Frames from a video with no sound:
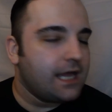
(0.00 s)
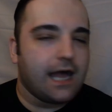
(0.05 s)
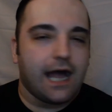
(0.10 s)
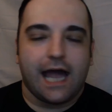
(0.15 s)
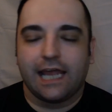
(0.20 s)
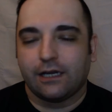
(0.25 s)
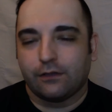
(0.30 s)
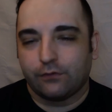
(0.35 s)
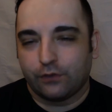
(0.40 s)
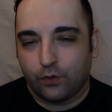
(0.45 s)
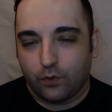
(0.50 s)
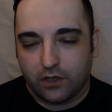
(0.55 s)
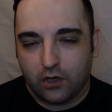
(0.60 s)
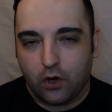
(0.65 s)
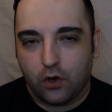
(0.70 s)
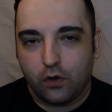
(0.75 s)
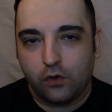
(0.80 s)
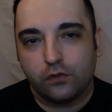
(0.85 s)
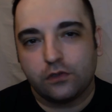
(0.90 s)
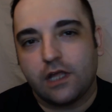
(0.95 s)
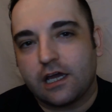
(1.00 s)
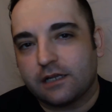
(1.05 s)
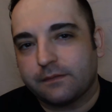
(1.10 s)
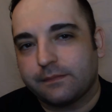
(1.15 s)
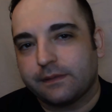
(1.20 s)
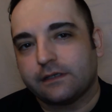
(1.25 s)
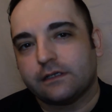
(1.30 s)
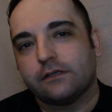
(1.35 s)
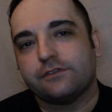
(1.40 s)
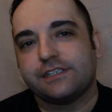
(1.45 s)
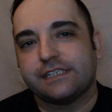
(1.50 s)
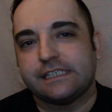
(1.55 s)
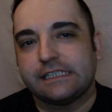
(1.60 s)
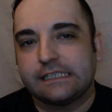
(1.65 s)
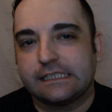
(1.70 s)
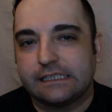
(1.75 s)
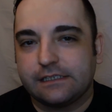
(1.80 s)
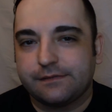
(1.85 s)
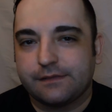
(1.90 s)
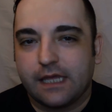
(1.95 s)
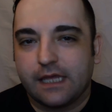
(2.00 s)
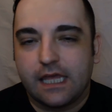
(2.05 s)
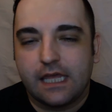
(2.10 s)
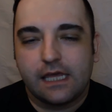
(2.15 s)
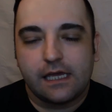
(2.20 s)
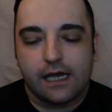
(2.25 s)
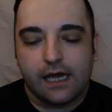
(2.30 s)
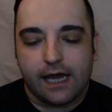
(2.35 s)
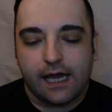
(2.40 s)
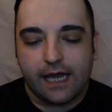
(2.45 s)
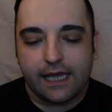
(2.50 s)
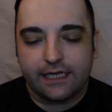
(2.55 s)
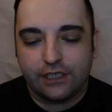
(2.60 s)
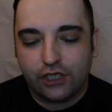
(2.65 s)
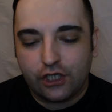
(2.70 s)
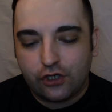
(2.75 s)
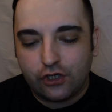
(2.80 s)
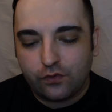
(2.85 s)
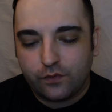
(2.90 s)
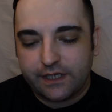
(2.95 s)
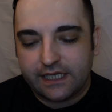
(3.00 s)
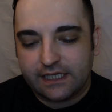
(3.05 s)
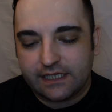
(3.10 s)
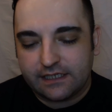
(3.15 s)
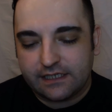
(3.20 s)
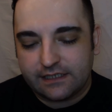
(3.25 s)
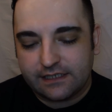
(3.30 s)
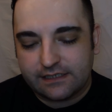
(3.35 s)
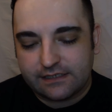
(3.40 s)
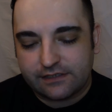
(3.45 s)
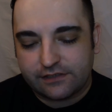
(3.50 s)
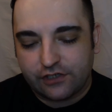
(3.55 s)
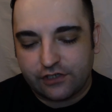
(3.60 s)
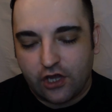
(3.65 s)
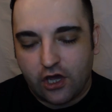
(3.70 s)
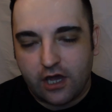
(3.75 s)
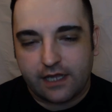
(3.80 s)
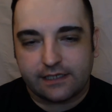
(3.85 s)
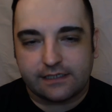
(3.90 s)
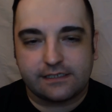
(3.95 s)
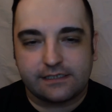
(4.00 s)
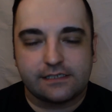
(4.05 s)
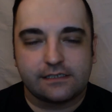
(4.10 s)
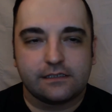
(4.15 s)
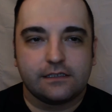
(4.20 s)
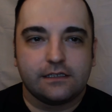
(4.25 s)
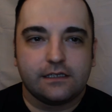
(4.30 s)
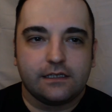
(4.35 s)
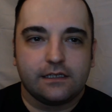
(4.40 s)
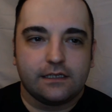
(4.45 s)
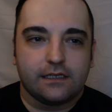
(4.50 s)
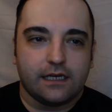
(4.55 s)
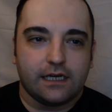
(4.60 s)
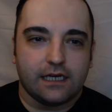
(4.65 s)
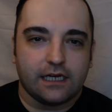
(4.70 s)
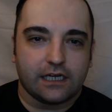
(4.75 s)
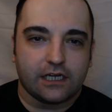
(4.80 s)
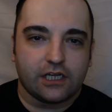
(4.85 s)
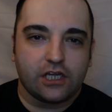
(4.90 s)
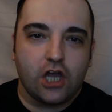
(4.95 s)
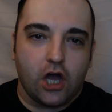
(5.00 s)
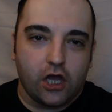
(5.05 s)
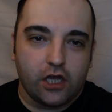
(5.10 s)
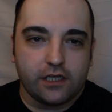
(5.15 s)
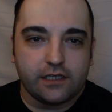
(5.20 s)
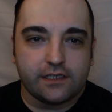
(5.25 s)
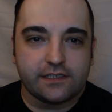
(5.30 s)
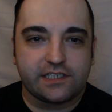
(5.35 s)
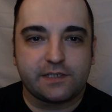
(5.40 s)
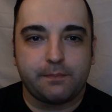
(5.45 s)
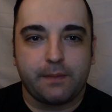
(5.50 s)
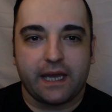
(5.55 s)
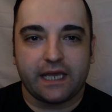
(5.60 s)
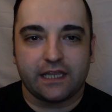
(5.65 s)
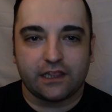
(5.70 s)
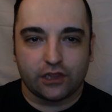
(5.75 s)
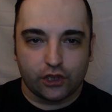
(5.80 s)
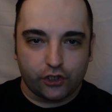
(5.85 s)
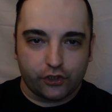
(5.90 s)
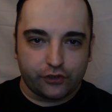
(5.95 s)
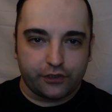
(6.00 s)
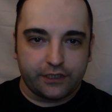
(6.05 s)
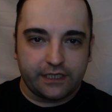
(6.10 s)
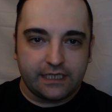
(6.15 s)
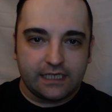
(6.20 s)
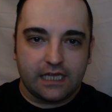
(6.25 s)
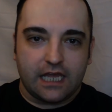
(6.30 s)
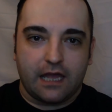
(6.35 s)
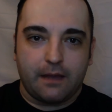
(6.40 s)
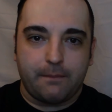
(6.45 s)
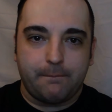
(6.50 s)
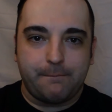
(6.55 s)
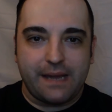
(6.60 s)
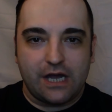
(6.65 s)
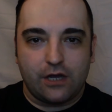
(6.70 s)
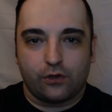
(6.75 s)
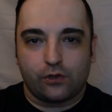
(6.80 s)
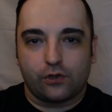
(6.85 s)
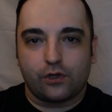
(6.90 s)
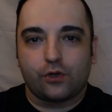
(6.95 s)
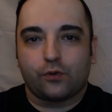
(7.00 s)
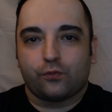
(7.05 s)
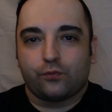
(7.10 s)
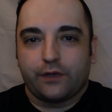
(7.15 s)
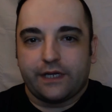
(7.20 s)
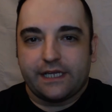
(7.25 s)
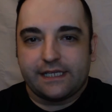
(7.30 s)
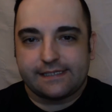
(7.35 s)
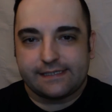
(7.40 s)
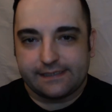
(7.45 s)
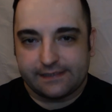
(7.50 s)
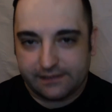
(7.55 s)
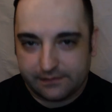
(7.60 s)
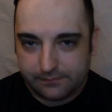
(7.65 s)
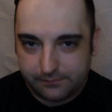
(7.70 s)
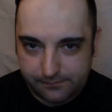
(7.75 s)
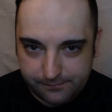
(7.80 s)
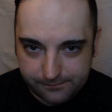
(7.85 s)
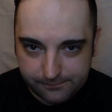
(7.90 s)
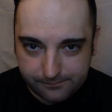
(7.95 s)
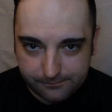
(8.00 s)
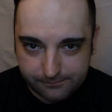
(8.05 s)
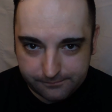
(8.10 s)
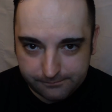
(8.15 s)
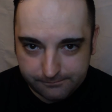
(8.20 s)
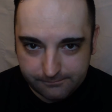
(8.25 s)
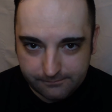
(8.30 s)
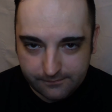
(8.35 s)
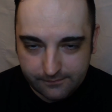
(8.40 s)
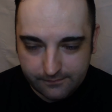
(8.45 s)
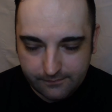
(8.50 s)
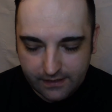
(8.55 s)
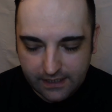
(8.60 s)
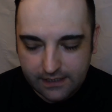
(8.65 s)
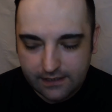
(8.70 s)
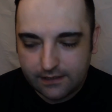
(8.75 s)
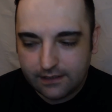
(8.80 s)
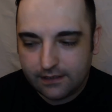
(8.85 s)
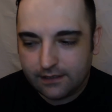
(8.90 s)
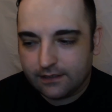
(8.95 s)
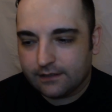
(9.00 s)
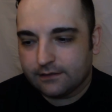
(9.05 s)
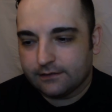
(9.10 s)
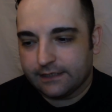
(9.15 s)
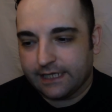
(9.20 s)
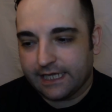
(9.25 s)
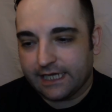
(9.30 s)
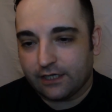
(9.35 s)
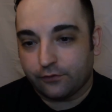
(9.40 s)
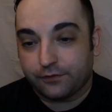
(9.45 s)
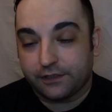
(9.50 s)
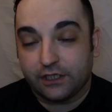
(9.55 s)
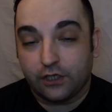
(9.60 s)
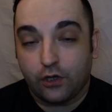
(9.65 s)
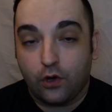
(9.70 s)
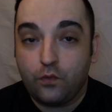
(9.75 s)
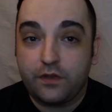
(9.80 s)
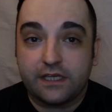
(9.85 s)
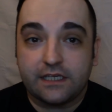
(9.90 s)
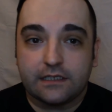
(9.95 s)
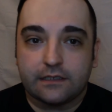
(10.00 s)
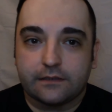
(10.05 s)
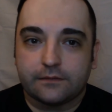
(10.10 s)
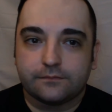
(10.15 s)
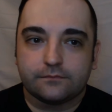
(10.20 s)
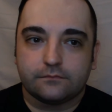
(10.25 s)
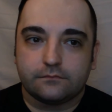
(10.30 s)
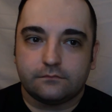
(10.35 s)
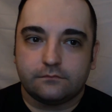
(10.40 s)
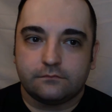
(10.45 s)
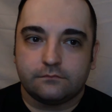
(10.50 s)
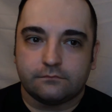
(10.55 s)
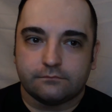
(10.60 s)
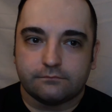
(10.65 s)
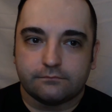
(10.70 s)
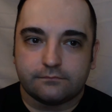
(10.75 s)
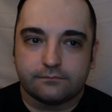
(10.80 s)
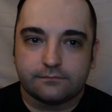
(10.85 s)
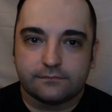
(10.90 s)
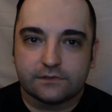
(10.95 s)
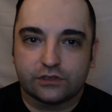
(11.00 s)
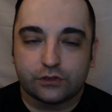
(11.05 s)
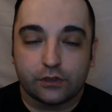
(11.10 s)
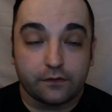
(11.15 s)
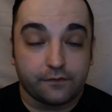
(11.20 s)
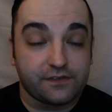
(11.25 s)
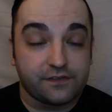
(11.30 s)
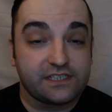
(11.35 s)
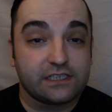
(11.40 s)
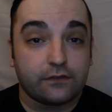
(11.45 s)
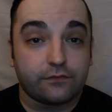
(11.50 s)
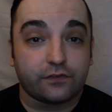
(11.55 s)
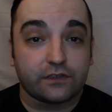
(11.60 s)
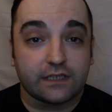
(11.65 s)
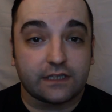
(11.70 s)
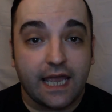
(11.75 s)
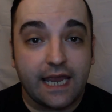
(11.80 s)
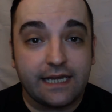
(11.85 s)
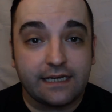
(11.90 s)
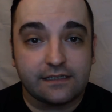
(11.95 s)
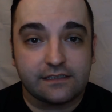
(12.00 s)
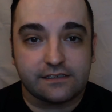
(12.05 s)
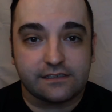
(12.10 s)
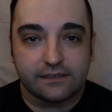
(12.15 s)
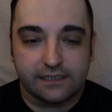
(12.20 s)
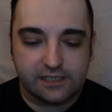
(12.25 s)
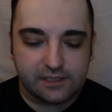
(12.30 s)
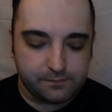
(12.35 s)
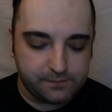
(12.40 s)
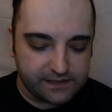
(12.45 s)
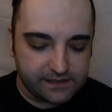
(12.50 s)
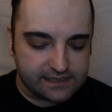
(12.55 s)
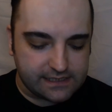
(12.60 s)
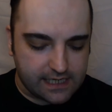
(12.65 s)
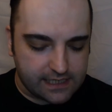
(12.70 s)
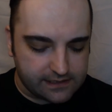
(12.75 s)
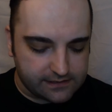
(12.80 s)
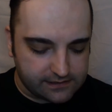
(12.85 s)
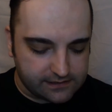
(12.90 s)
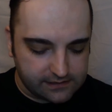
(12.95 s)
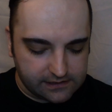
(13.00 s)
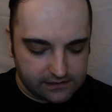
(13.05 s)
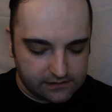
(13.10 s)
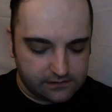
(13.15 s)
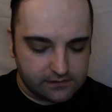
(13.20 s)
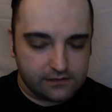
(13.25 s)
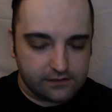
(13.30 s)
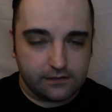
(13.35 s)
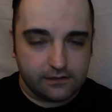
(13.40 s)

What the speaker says: I don't know a whole lot about OCD. I know it is not caused by learning about racism. Now, the only sort of silver lining to this, besides the